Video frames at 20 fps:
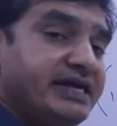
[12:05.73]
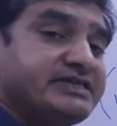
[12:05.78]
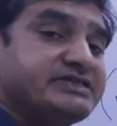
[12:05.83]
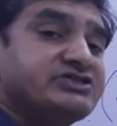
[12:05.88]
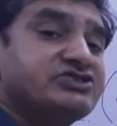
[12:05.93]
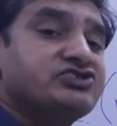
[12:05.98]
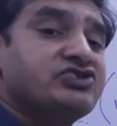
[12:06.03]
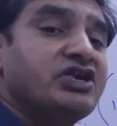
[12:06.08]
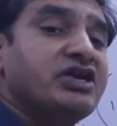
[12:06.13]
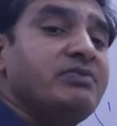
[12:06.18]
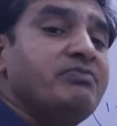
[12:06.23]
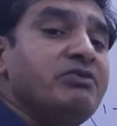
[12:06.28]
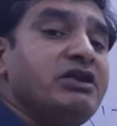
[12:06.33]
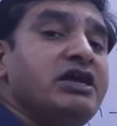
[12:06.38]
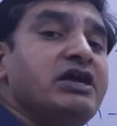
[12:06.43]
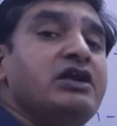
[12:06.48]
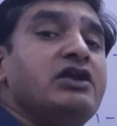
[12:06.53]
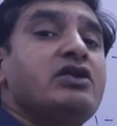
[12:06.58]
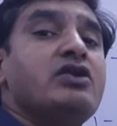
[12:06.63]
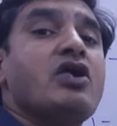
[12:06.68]

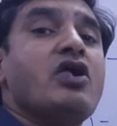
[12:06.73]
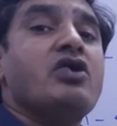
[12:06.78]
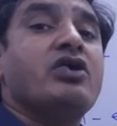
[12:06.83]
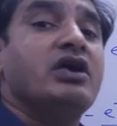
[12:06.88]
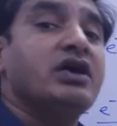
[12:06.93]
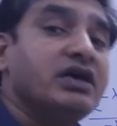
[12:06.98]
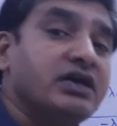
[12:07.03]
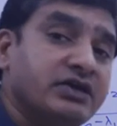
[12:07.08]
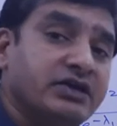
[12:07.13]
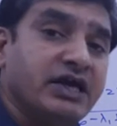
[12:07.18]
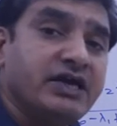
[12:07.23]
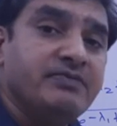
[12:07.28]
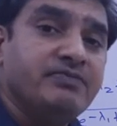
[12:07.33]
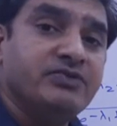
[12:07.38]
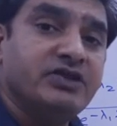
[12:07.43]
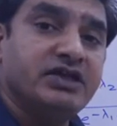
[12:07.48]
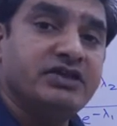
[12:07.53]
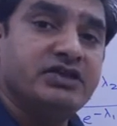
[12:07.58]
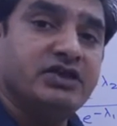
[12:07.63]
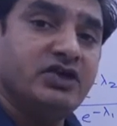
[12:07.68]
extremely longer
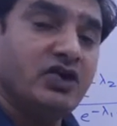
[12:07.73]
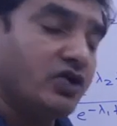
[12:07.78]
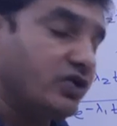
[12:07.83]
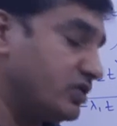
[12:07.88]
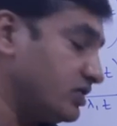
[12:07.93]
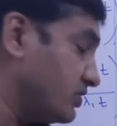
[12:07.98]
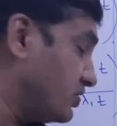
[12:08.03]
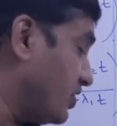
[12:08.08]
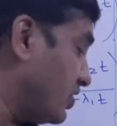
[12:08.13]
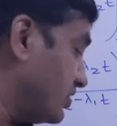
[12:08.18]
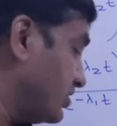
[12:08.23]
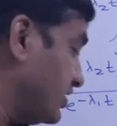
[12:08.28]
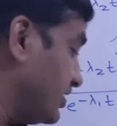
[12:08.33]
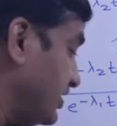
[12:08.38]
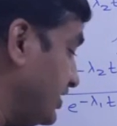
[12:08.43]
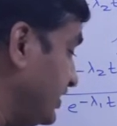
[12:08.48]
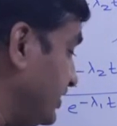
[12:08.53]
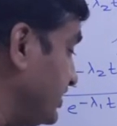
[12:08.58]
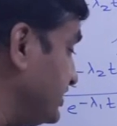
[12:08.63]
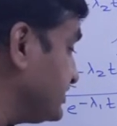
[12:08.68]
time than the
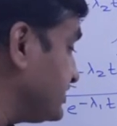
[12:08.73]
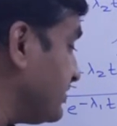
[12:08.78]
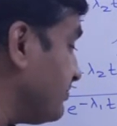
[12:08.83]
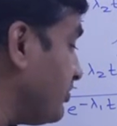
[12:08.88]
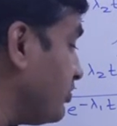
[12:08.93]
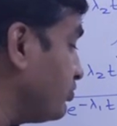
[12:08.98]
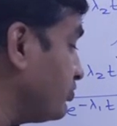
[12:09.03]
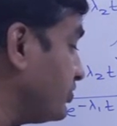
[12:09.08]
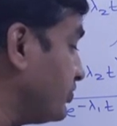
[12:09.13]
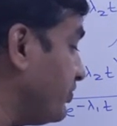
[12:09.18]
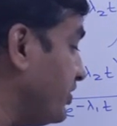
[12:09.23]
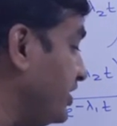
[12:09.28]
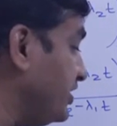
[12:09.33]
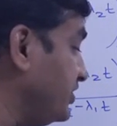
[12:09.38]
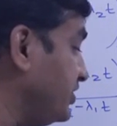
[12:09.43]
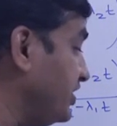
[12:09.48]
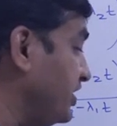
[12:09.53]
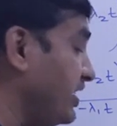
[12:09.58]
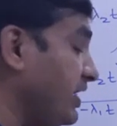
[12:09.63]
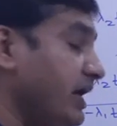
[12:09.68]
daughter. It is about
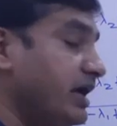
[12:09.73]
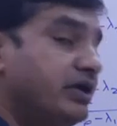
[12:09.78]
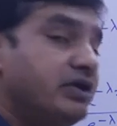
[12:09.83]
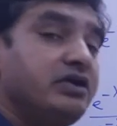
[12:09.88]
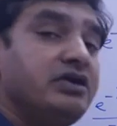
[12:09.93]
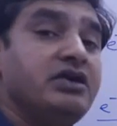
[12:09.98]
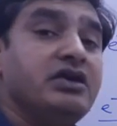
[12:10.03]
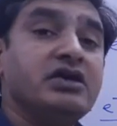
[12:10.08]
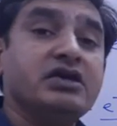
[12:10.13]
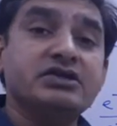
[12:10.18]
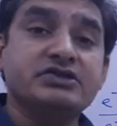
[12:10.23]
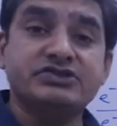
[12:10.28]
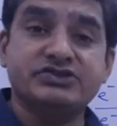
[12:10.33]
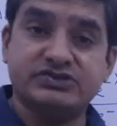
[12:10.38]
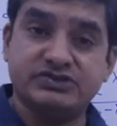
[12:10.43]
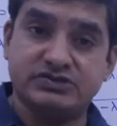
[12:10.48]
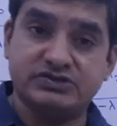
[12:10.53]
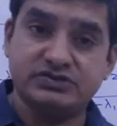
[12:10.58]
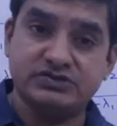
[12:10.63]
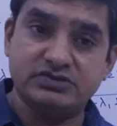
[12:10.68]
28
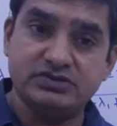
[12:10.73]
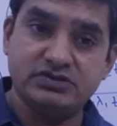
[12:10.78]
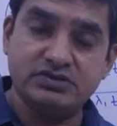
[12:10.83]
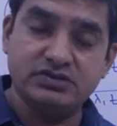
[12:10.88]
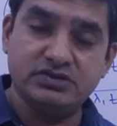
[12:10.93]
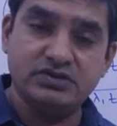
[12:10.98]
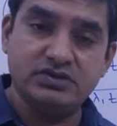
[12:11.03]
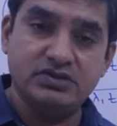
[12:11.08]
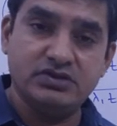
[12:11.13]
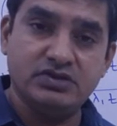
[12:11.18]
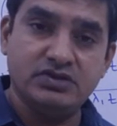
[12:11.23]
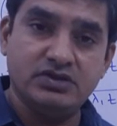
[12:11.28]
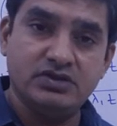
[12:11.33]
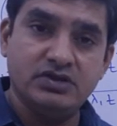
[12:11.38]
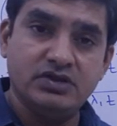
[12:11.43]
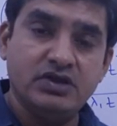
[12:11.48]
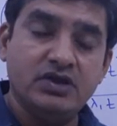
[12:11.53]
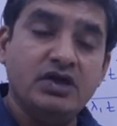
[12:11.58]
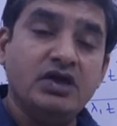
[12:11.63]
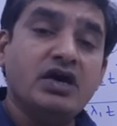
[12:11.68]
years.
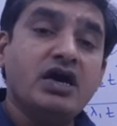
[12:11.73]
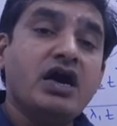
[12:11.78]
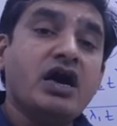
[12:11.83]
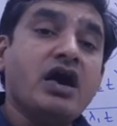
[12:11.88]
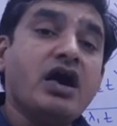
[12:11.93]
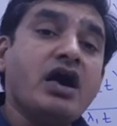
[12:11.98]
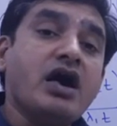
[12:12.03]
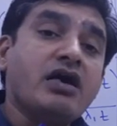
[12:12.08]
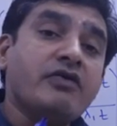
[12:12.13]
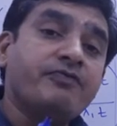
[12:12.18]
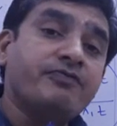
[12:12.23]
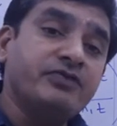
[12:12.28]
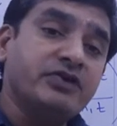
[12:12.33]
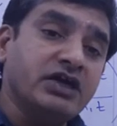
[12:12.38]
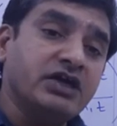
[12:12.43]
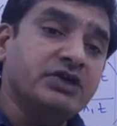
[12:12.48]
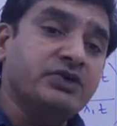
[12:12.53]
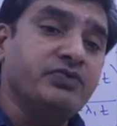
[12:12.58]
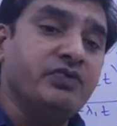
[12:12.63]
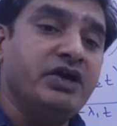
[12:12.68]

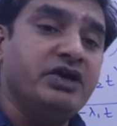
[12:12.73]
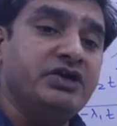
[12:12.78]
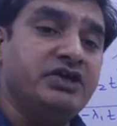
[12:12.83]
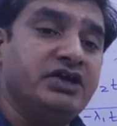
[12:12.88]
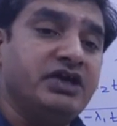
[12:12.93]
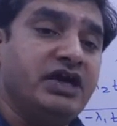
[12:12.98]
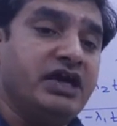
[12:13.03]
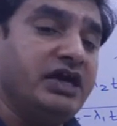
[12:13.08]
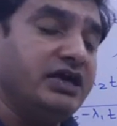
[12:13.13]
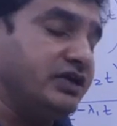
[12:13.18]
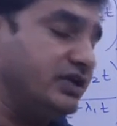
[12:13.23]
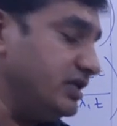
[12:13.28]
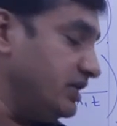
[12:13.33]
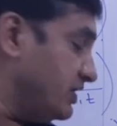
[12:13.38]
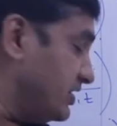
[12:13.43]
After 28